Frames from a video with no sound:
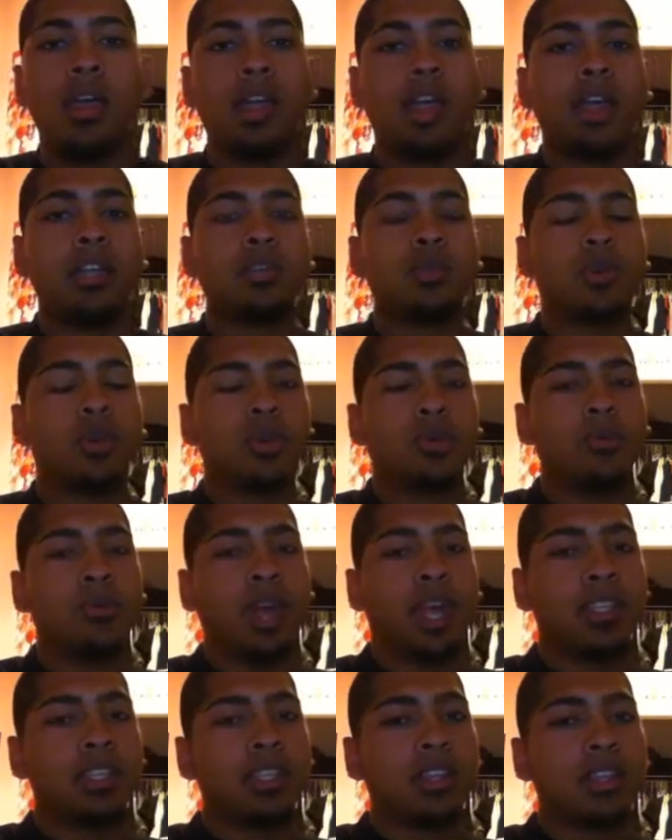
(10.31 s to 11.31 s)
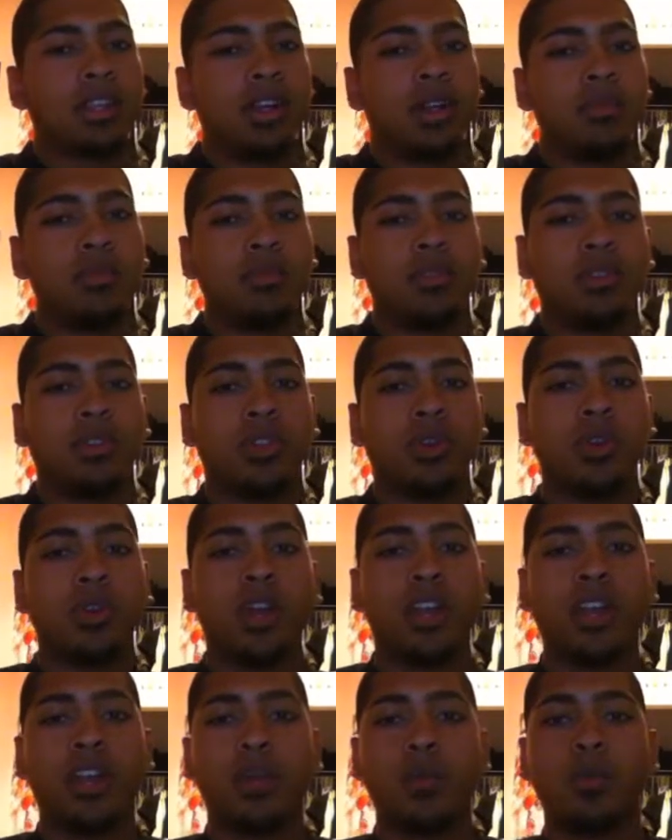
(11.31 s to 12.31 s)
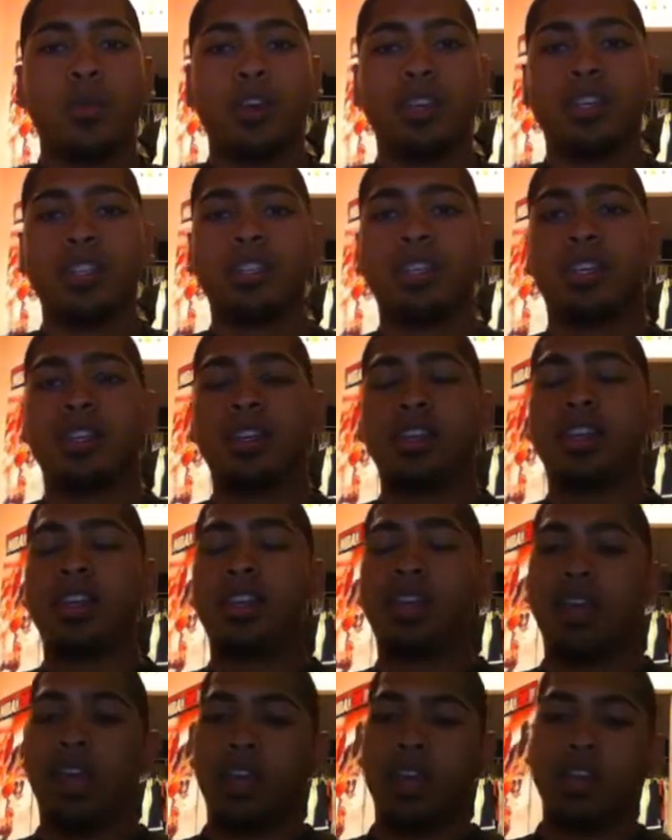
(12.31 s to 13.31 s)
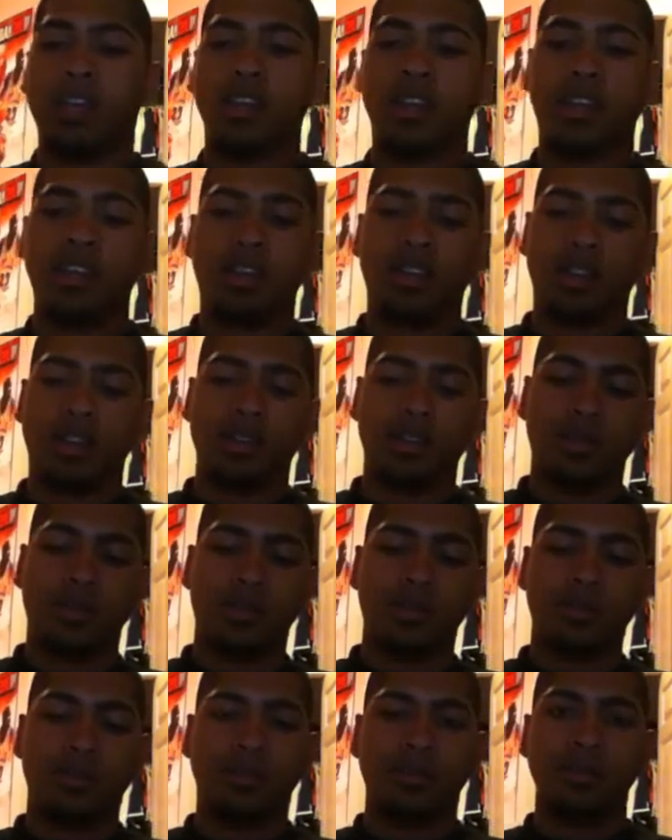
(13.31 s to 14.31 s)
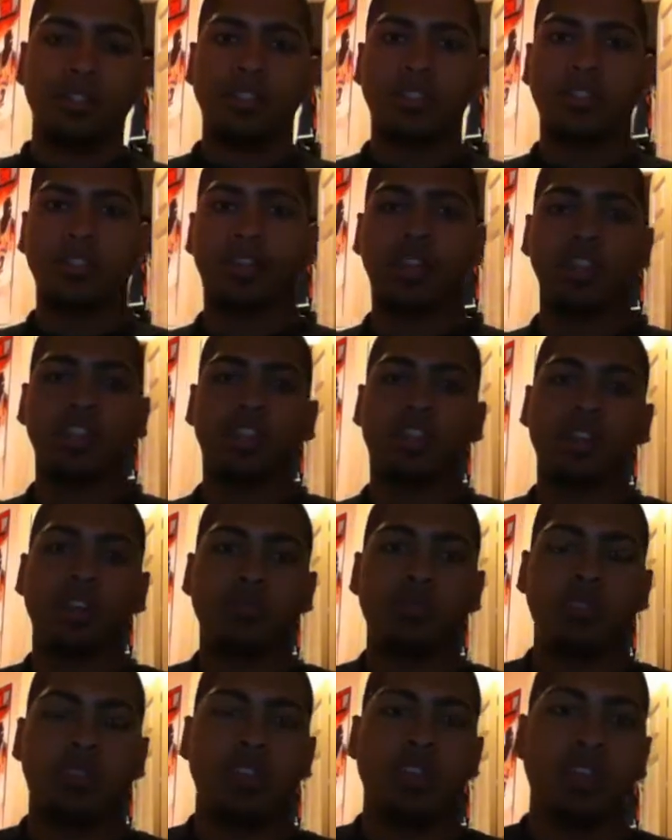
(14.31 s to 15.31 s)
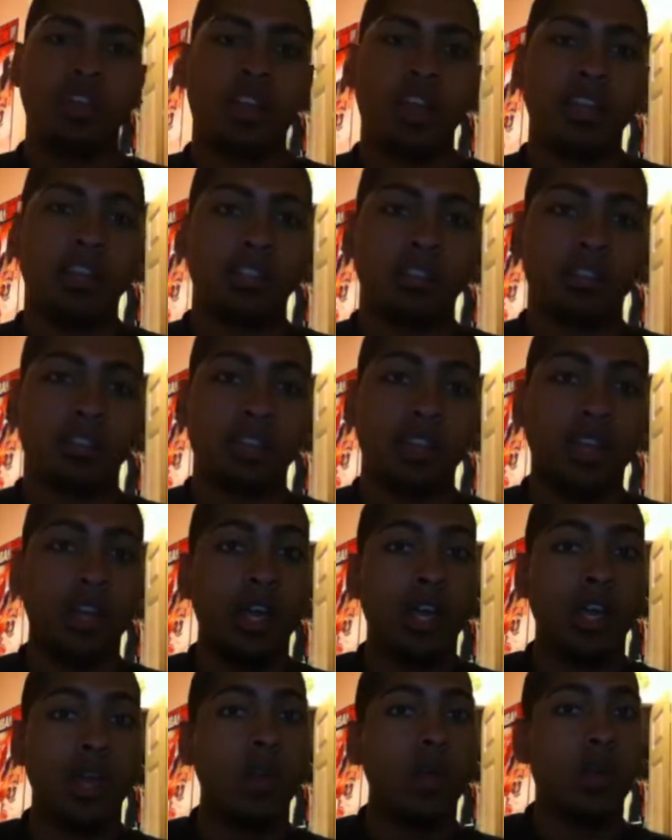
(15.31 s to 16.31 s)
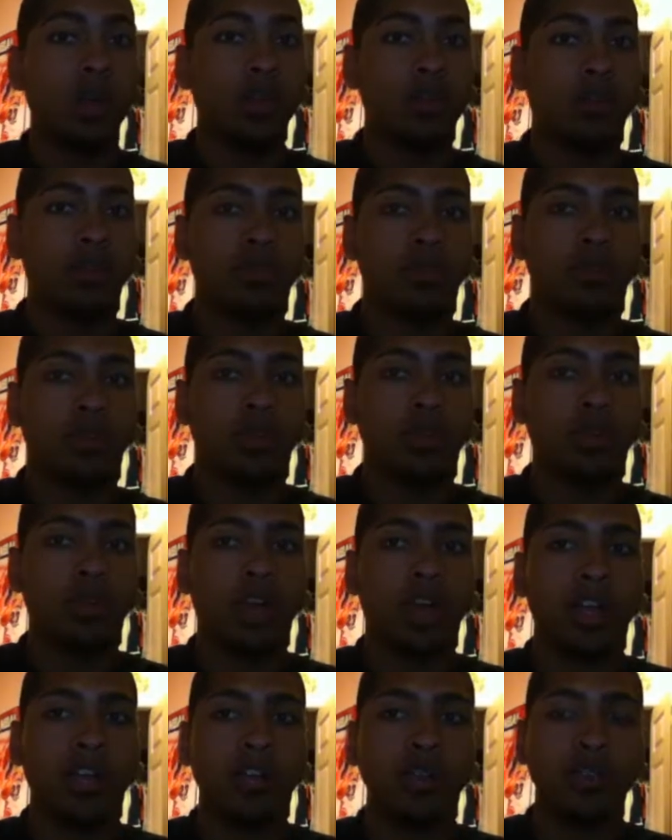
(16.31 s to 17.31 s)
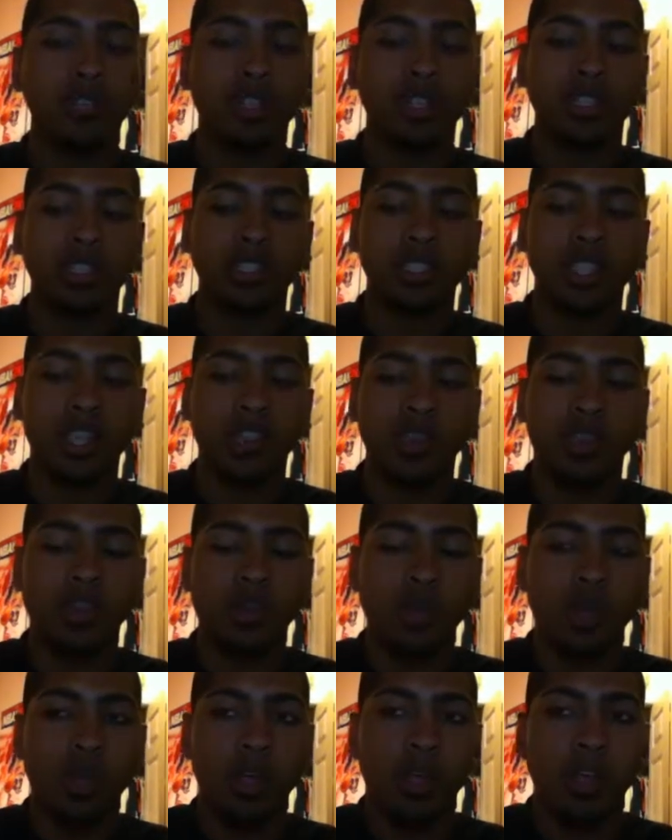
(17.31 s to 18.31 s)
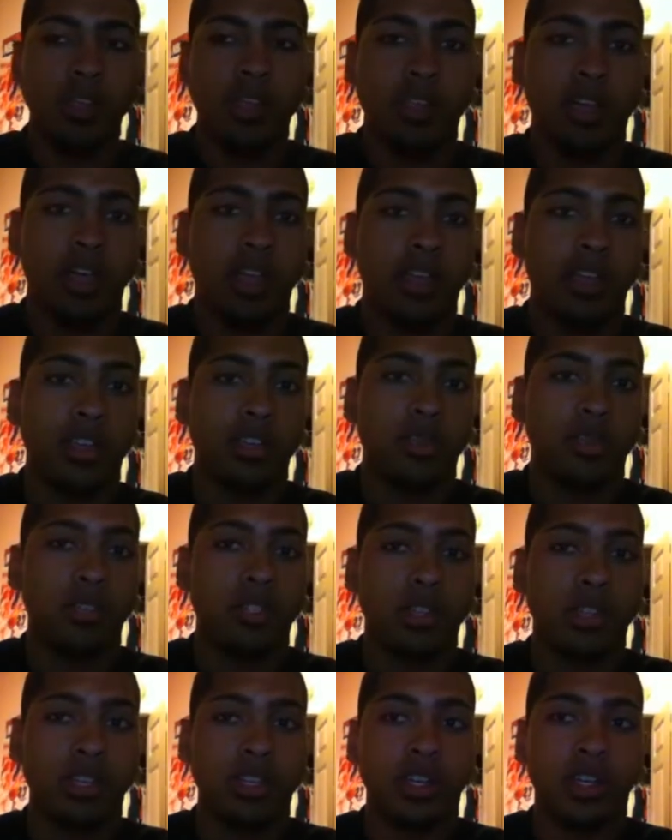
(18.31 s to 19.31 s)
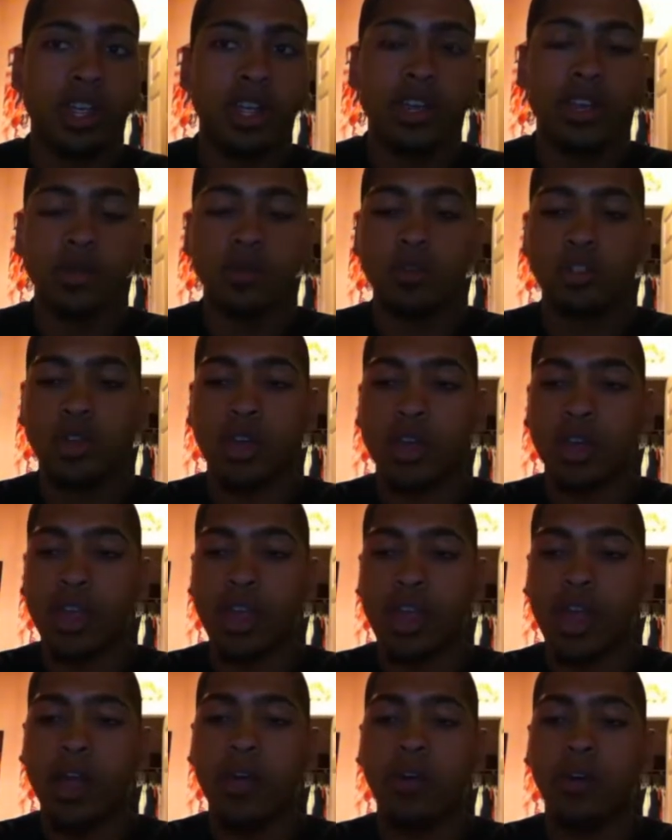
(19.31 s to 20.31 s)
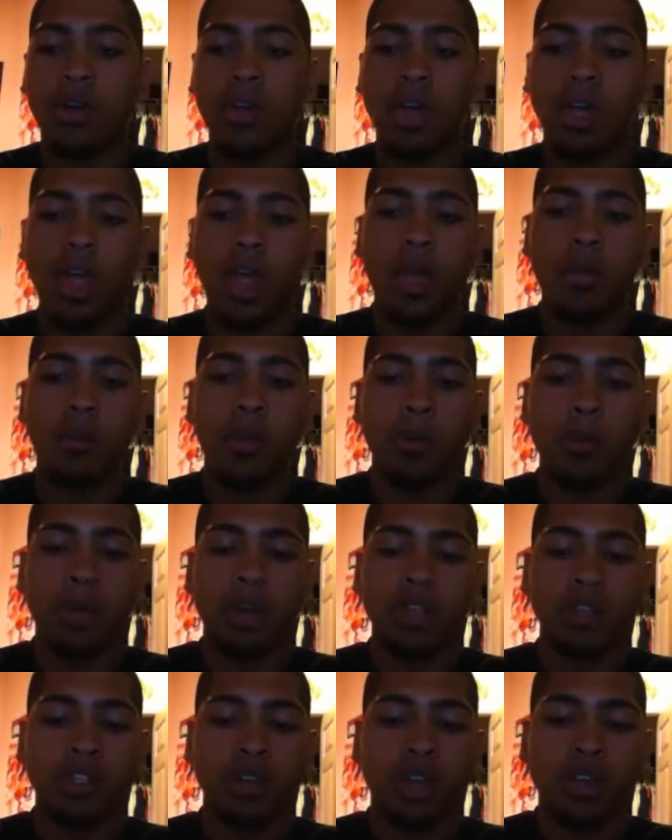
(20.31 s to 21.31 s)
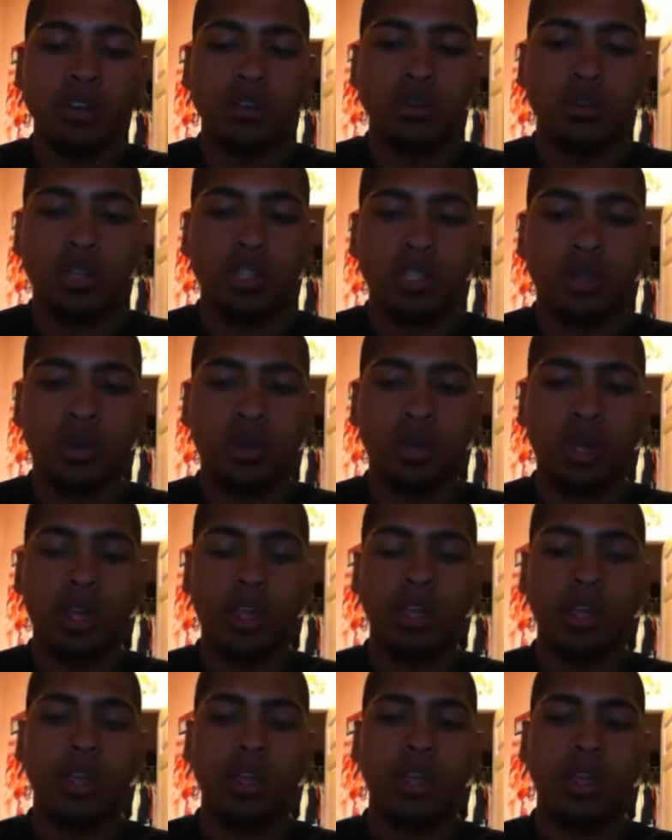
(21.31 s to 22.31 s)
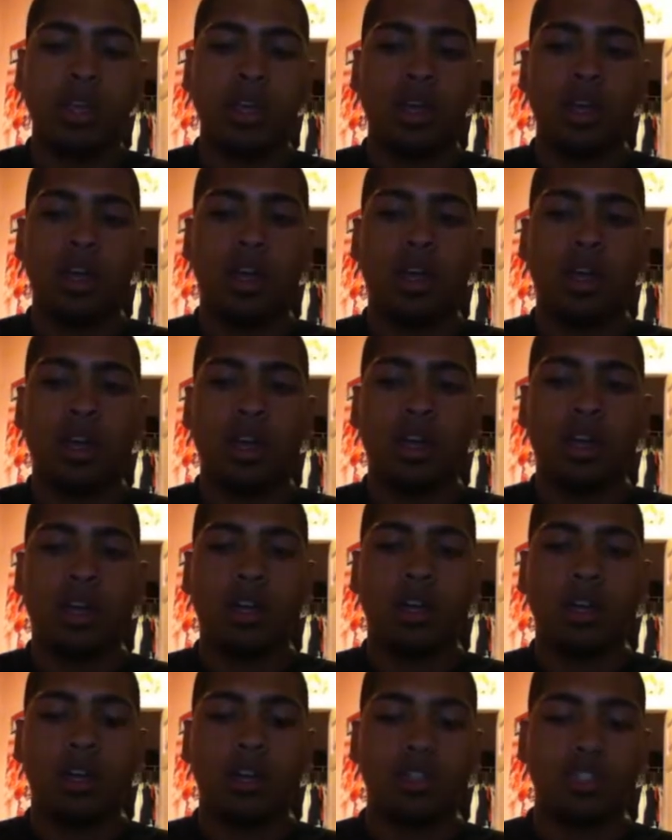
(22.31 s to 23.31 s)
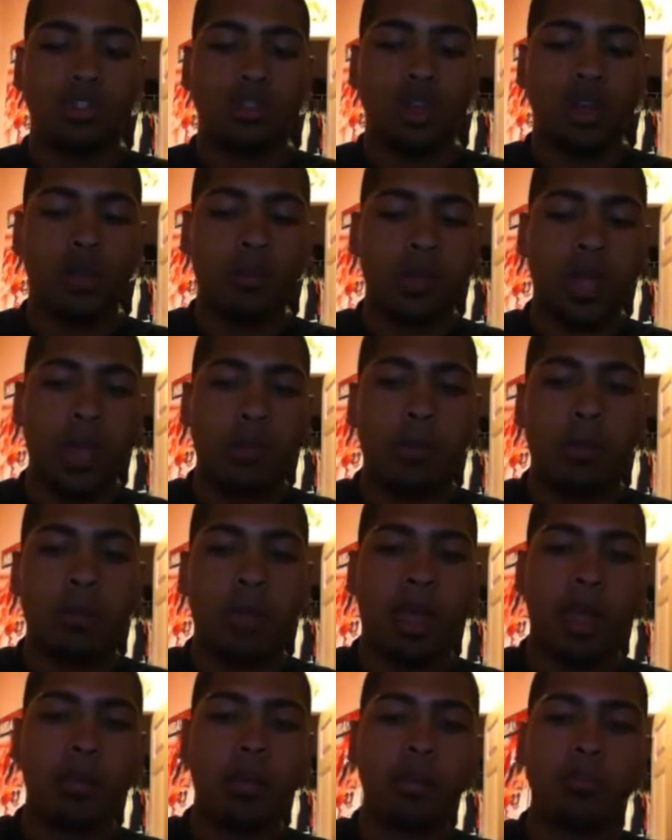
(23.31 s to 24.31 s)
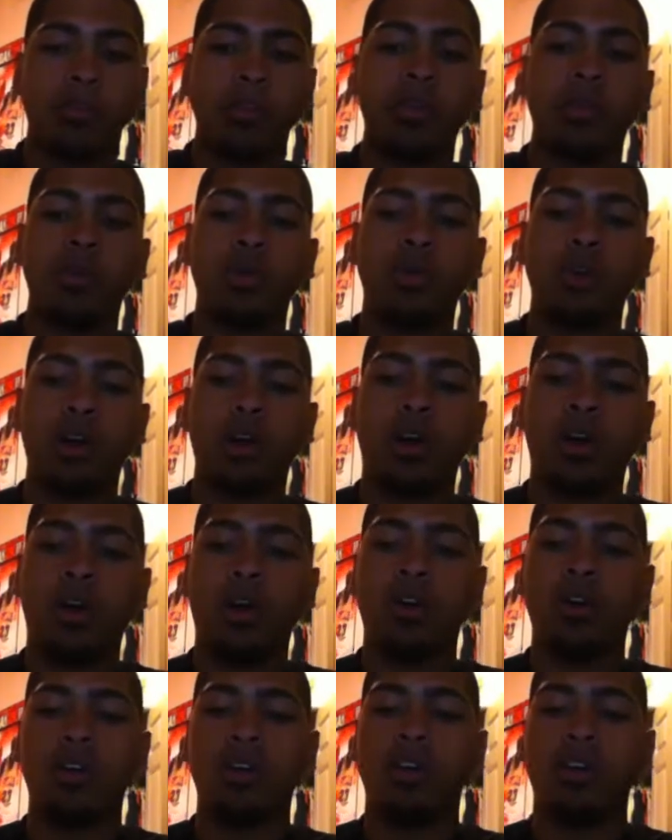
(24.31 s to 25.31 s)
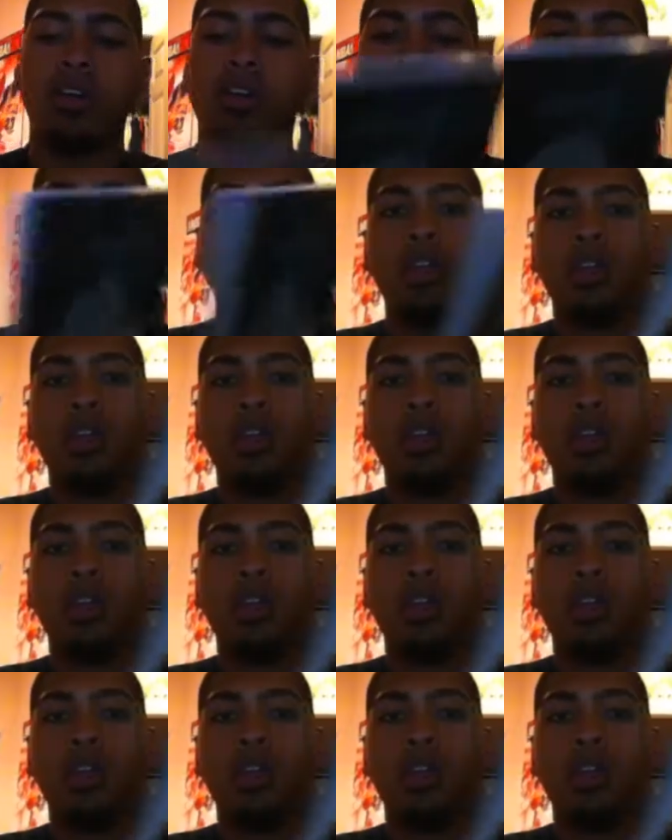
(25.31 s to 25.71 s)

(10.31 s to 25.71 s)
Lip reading: Hey guys, welcome back to the Comic Book Lowdown. I'm Wellington, and gonna try to bring you guys a quick review. I usually say they're quick and they usually end up dragging out, but I'm gonna try to do this quick trade paperback review on